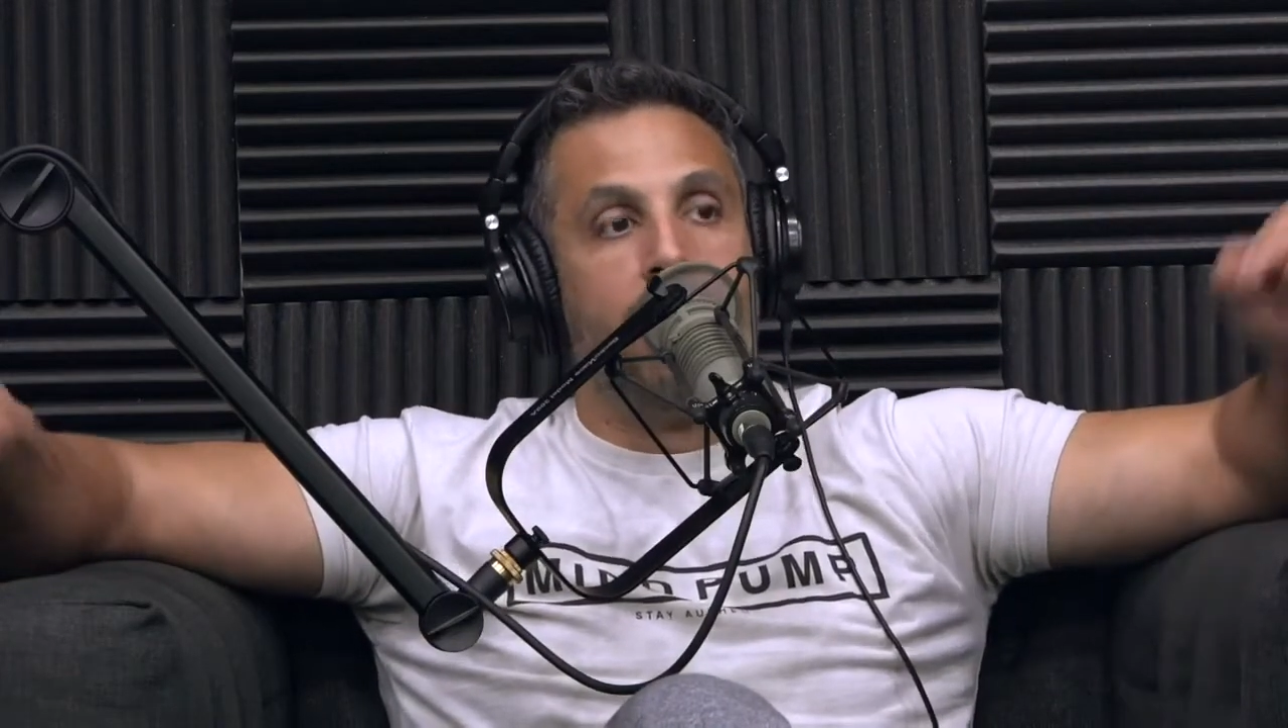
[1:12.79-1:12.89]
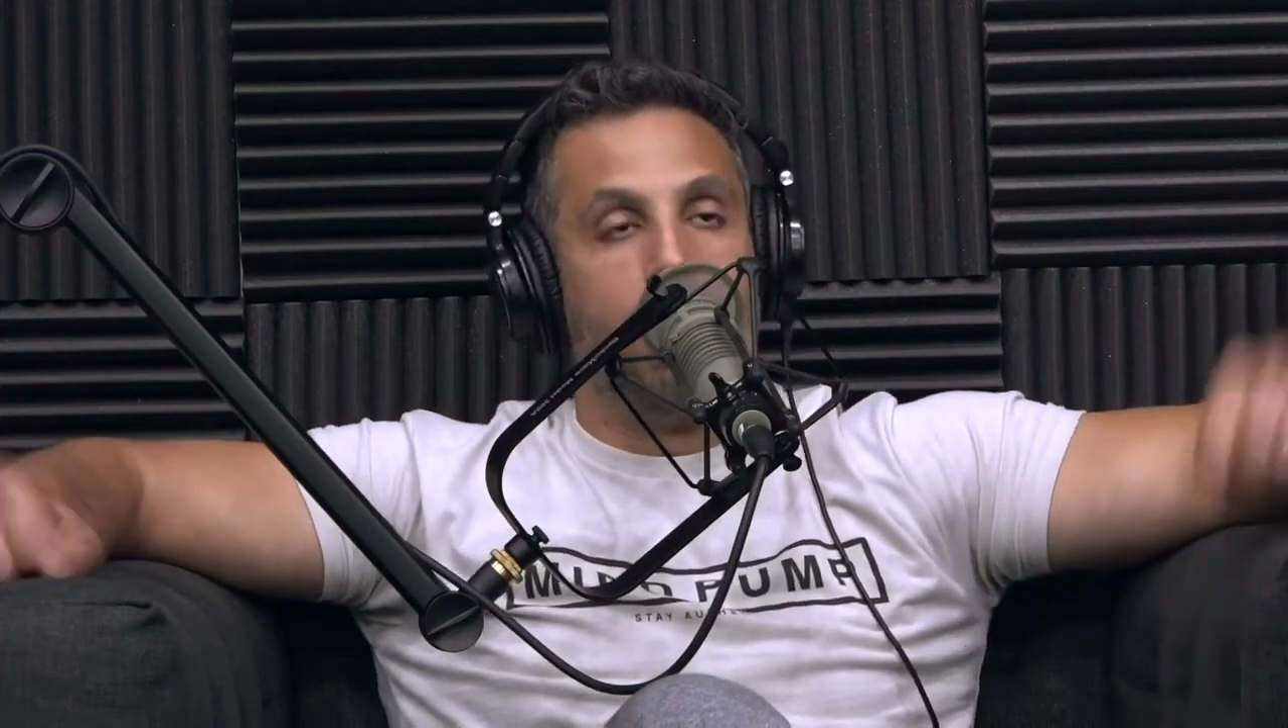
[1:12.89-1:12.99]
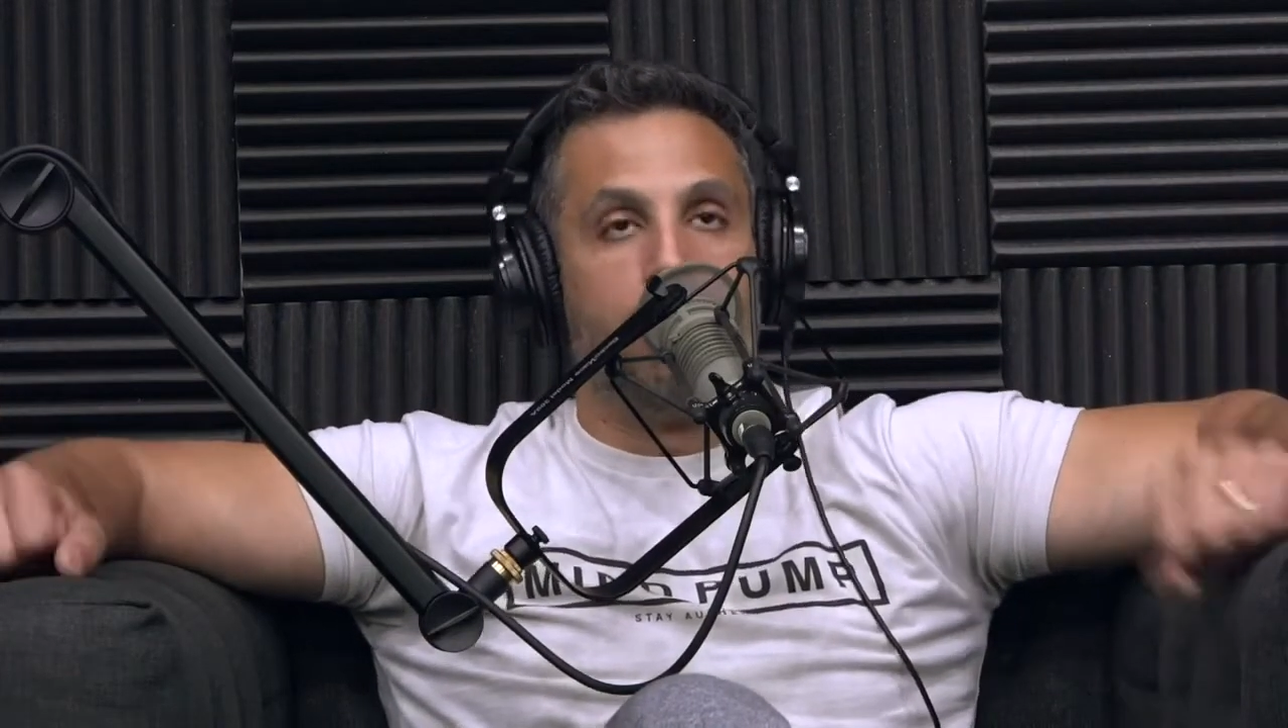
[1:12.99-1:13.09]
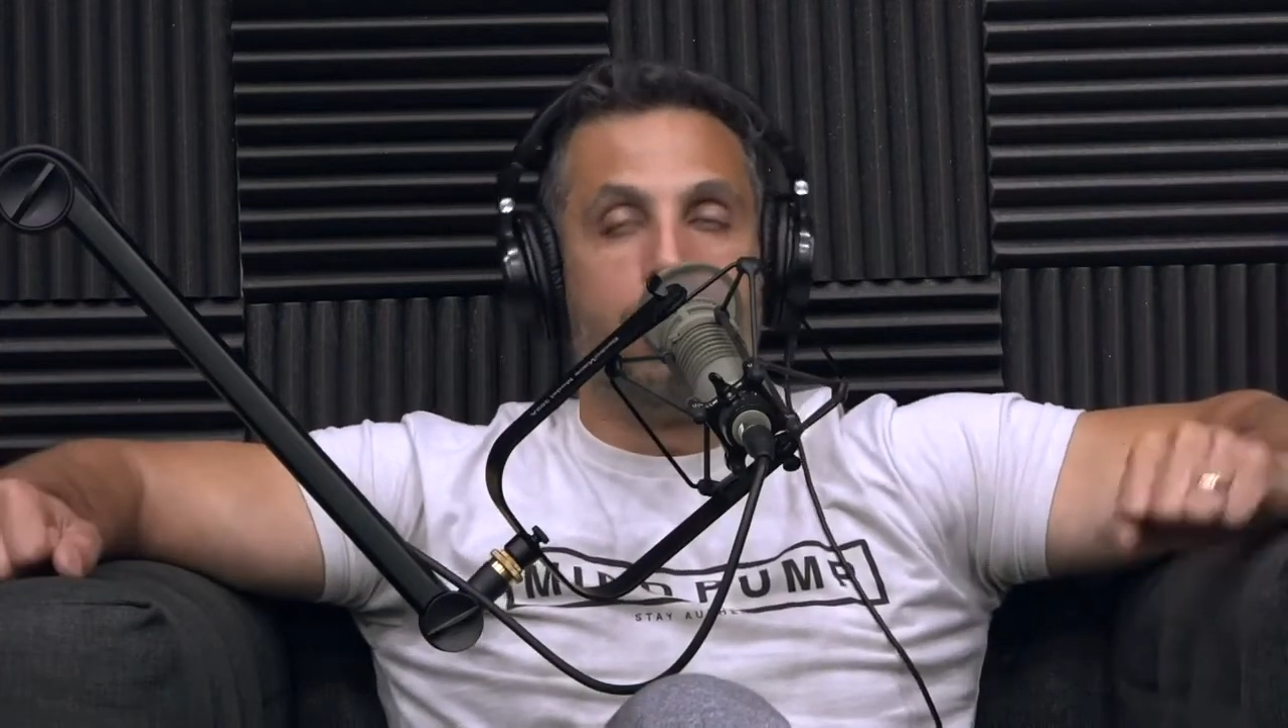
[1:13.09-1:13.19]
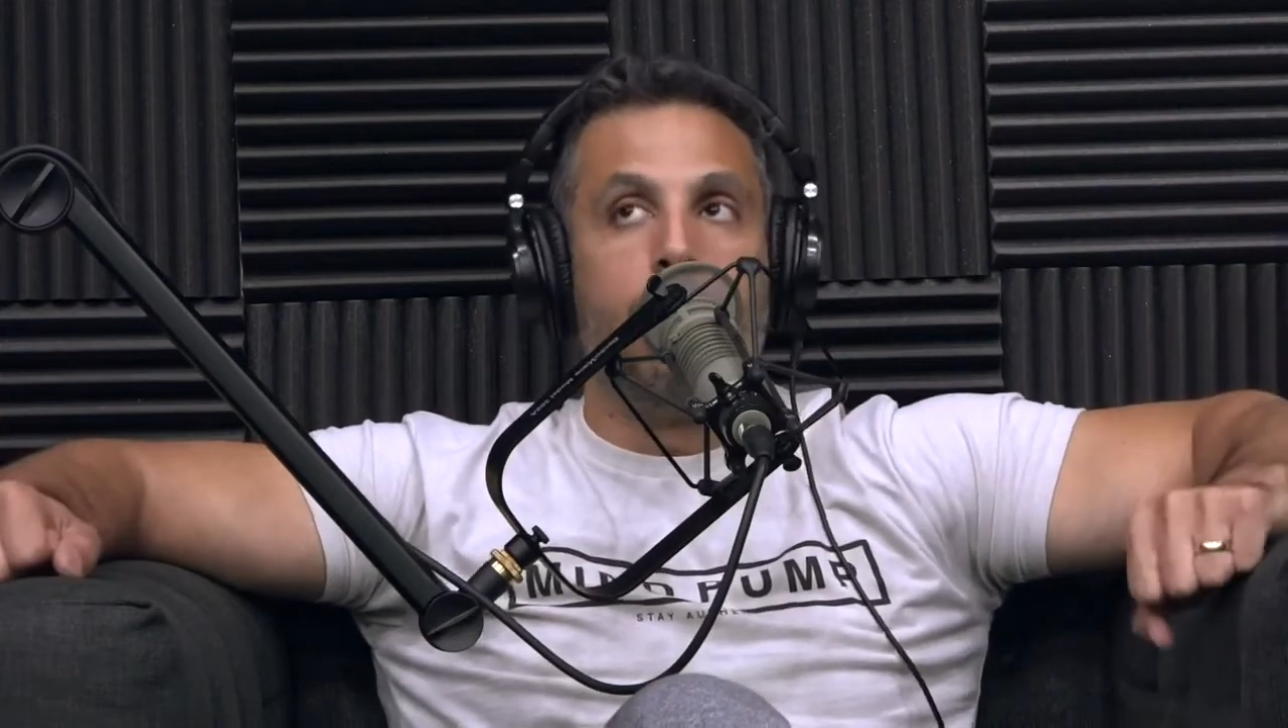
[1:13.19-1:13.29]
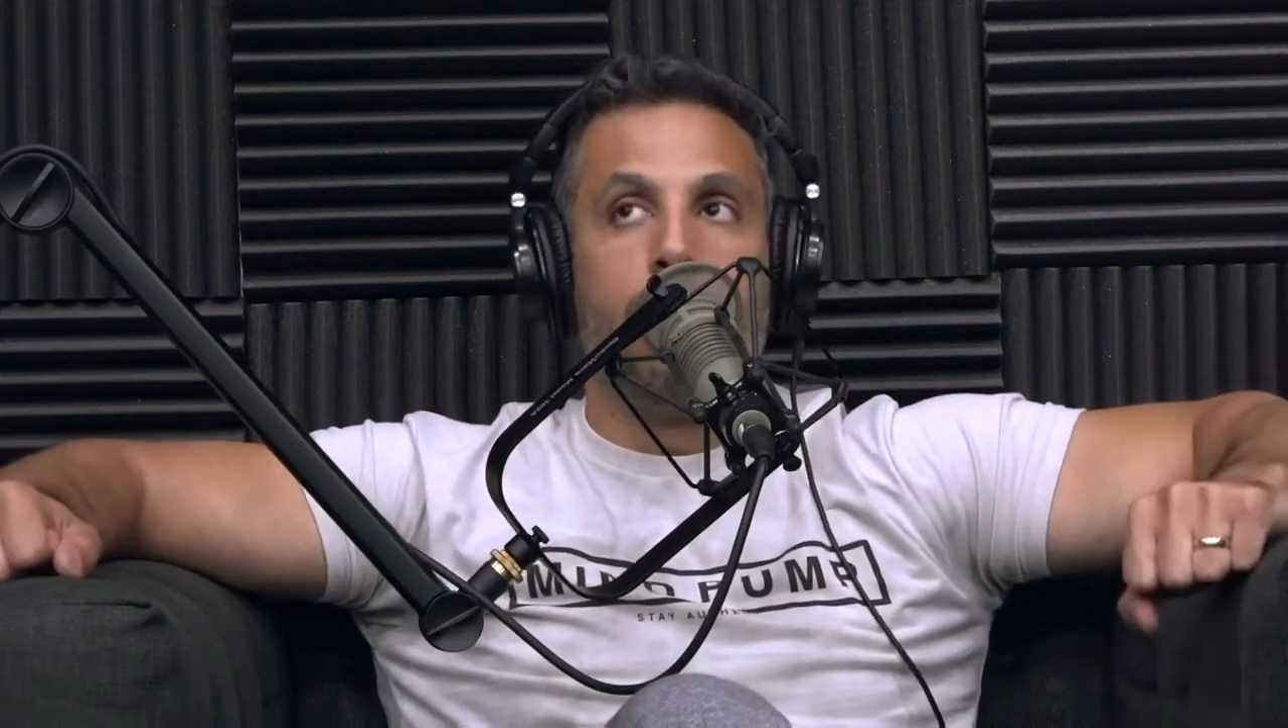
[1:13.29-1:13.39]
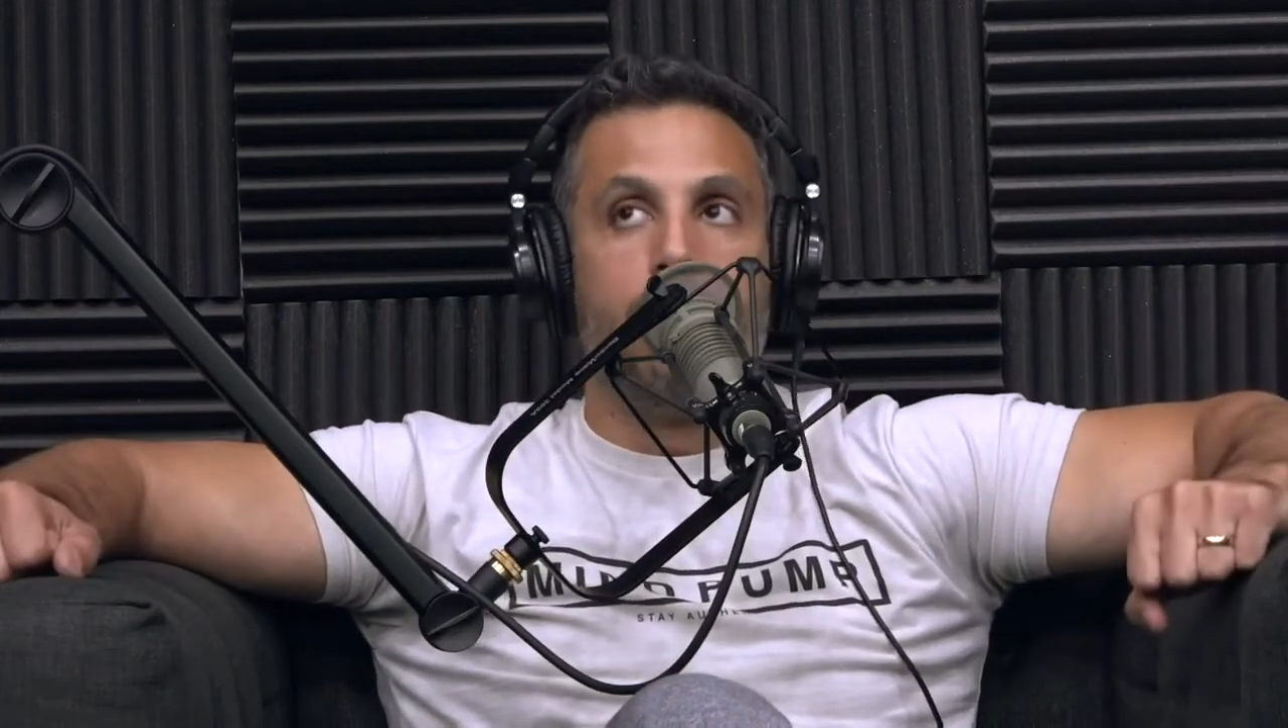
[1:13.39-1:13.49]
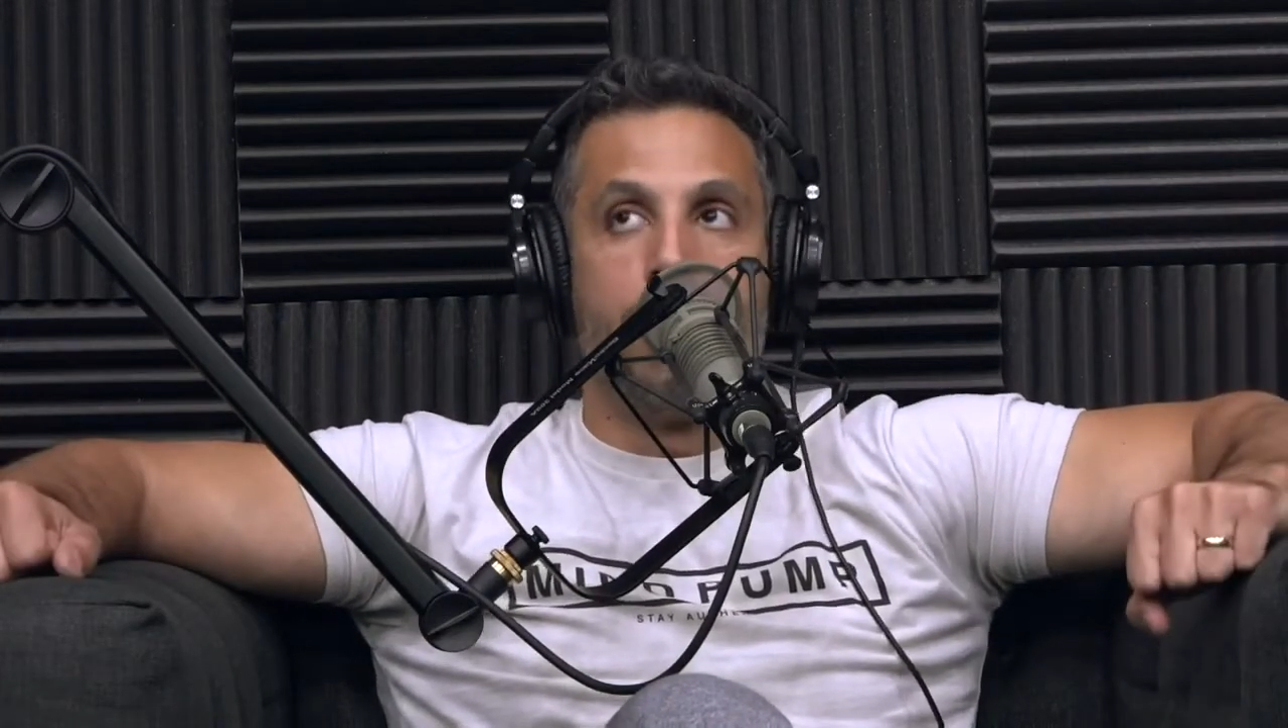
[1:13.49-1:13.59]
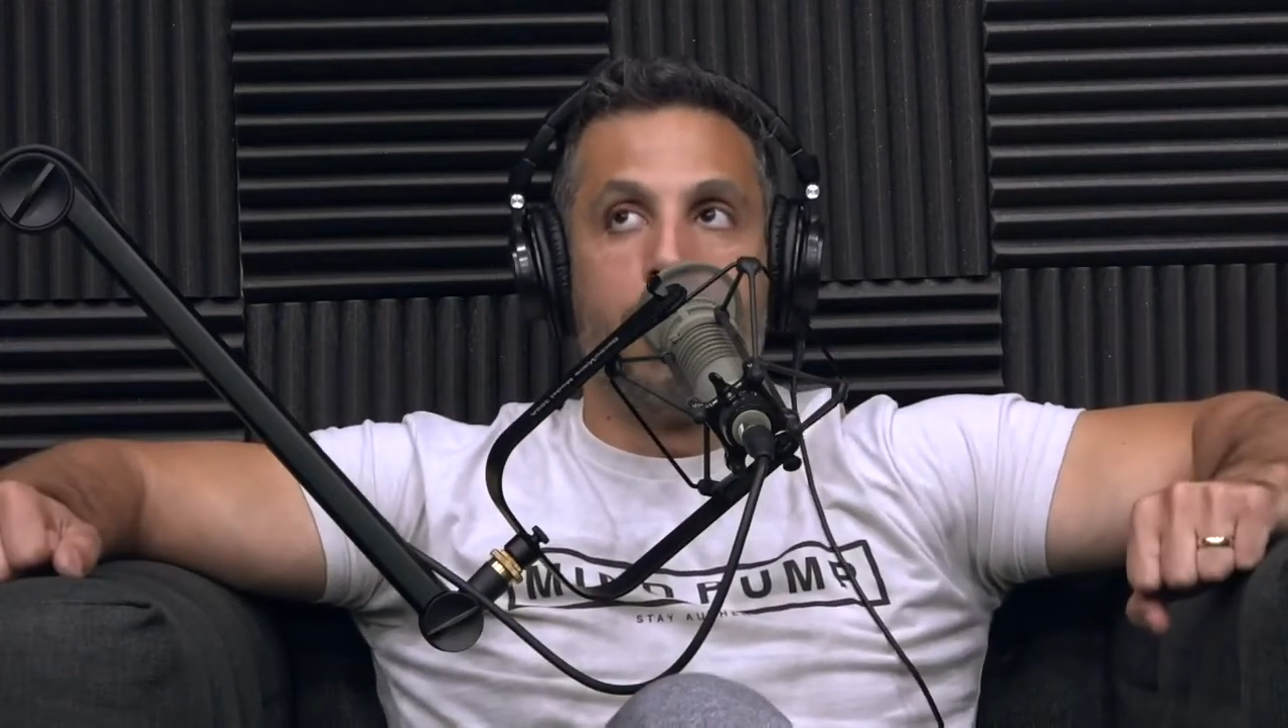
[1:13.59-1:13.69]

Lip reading: 200